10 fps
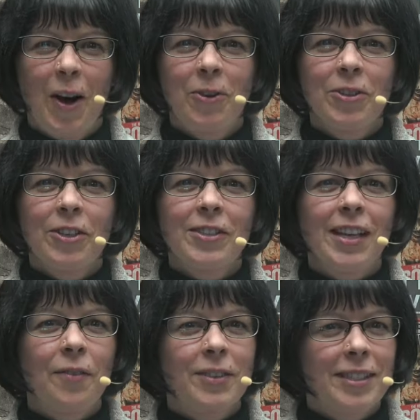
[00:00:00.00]

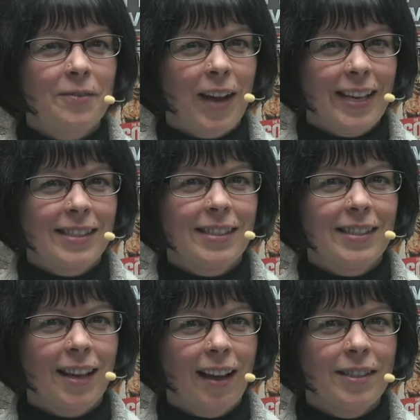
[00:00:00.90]
Owners of a device
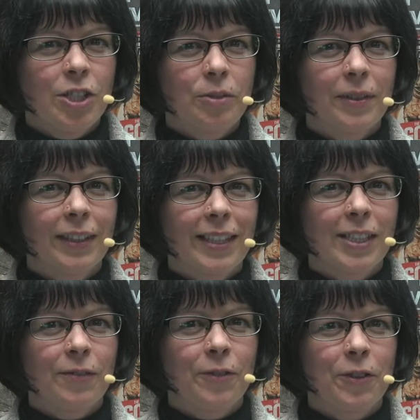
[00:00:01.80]
designed to
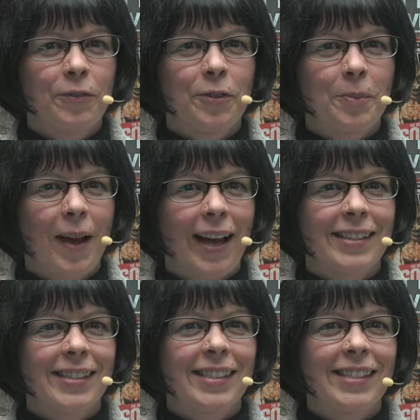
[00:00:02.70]
release food for
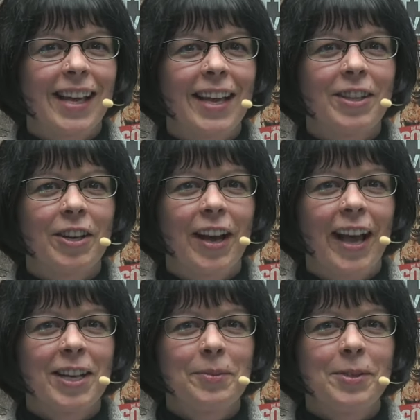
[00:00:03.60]
pets say their
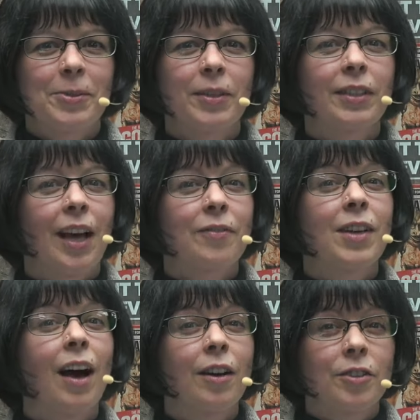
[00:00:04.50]
animals were left
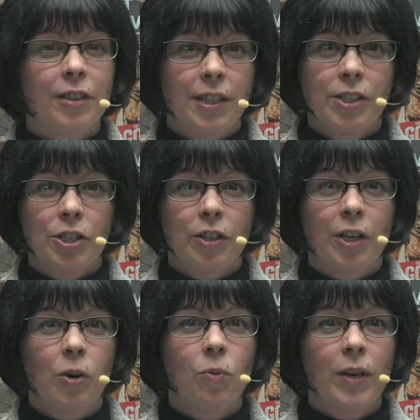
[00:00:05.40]
hungry
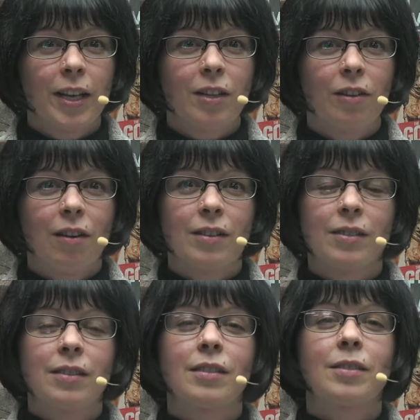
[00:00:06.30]
during a week
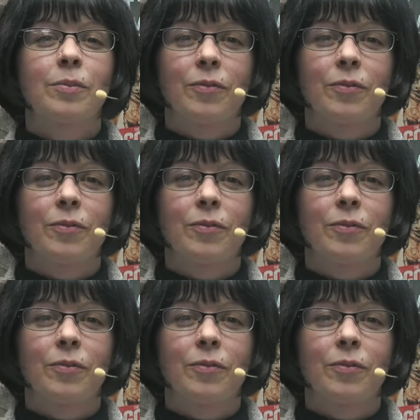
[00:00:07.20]
long